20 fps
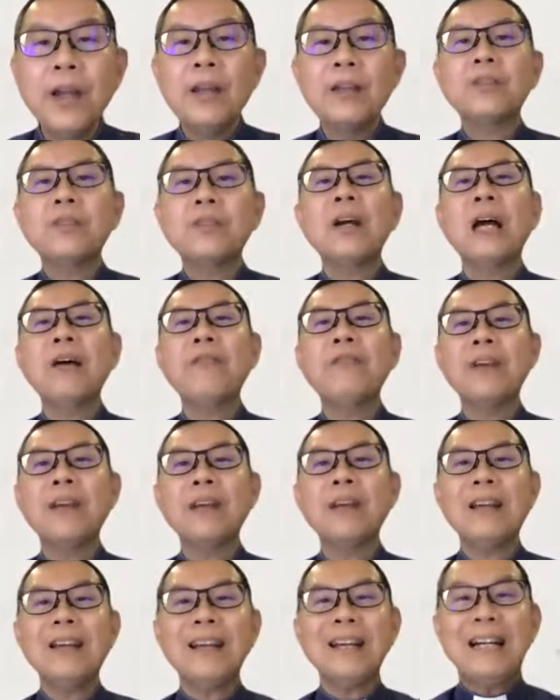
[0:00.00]
to
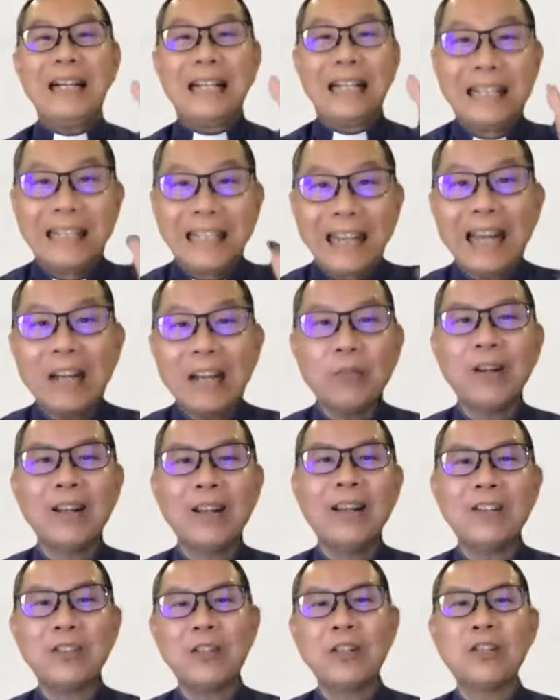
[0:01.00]
having a dead
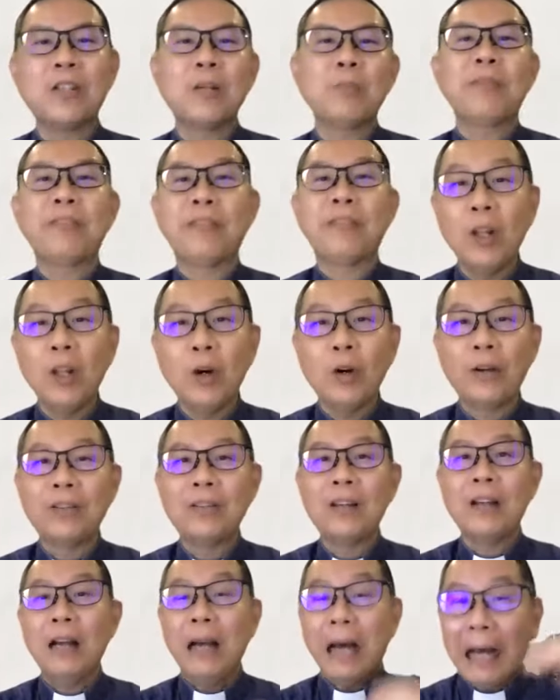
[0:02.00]
relationship with the Lord
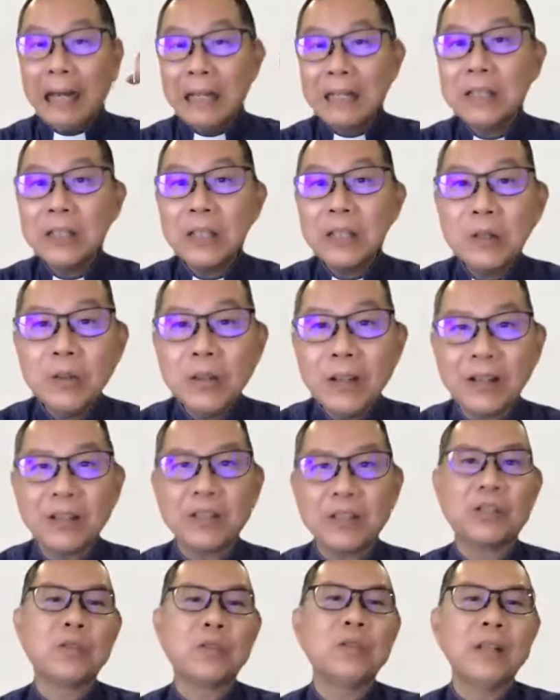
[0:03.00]
until it
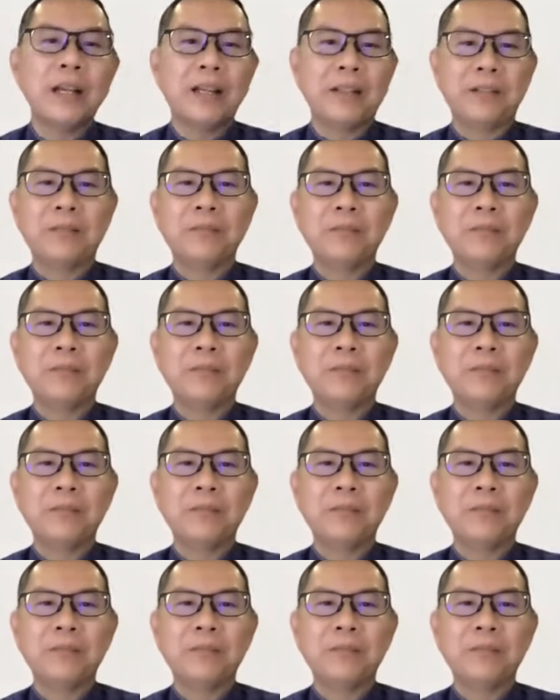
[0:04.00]
is too late.